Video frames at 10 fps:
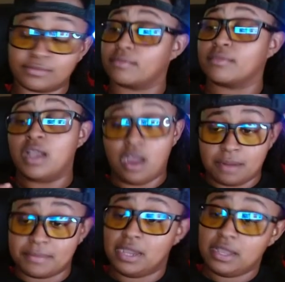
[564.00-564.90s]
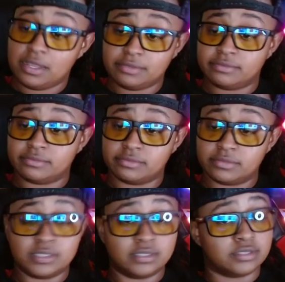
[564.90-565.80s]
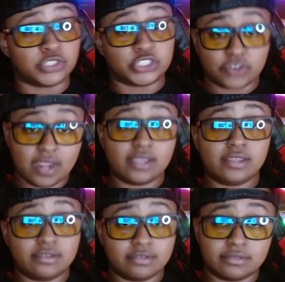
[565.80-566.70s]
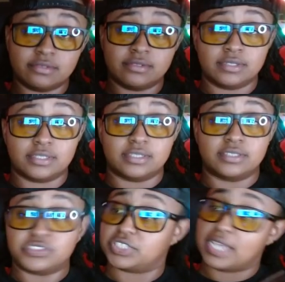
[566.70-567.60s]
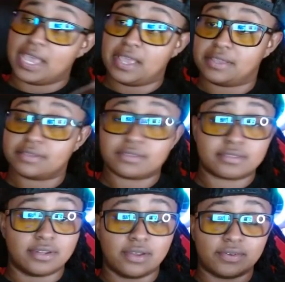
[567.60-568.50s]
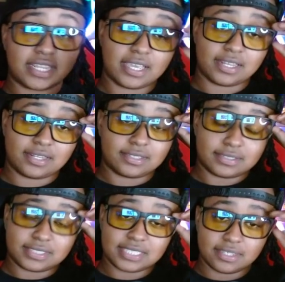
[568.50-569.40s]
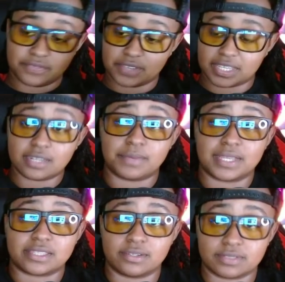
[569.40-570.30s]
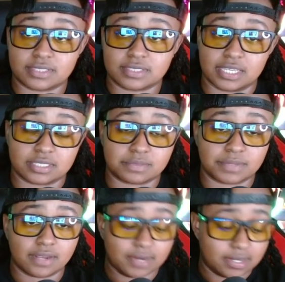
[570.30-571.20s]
Armon, Trey, Jazz. You know, they kind of tend to forget about those things, but all right.